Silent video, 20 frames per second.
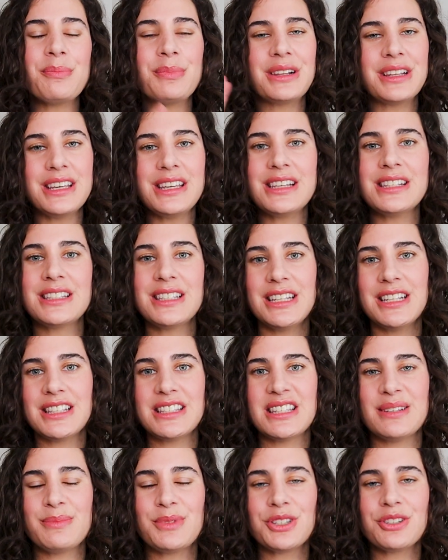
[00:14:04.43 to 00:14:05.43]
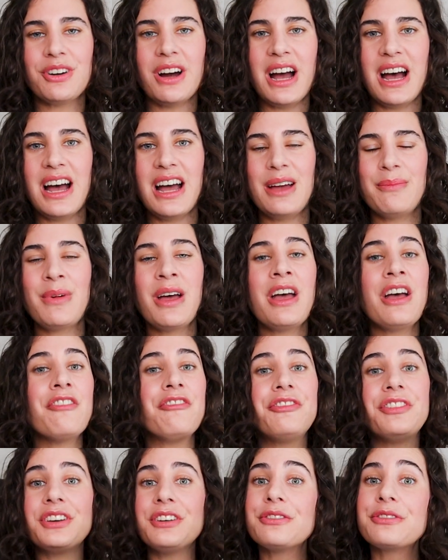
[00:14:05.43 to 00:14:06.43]
Please hit subscribe.
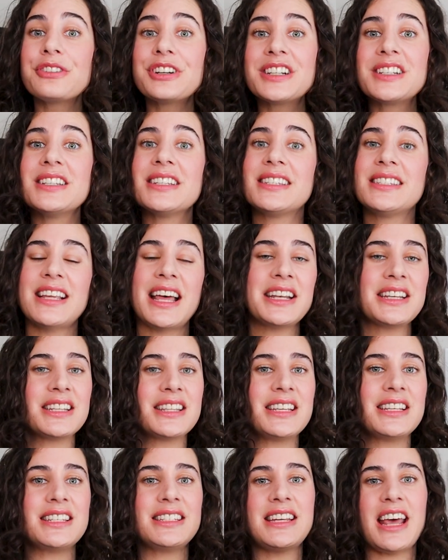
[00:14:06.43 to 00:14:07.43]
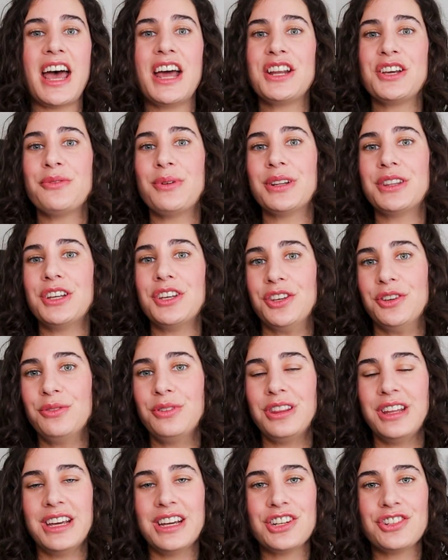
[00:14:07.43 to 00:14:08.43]
Feel free to send this to anyone that you
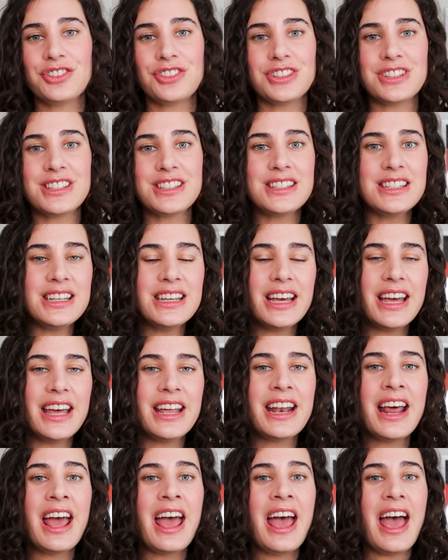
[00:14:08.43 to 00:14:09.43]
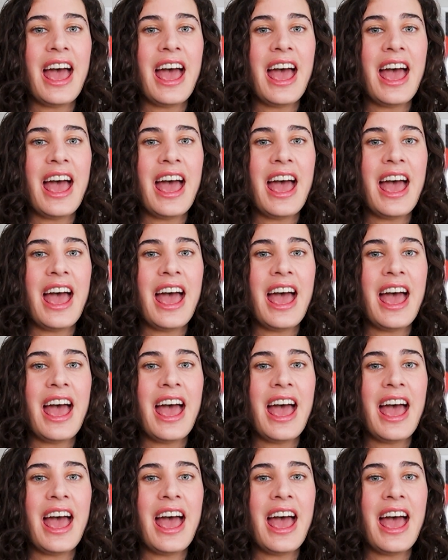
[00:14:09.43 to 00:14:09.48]
think should see it,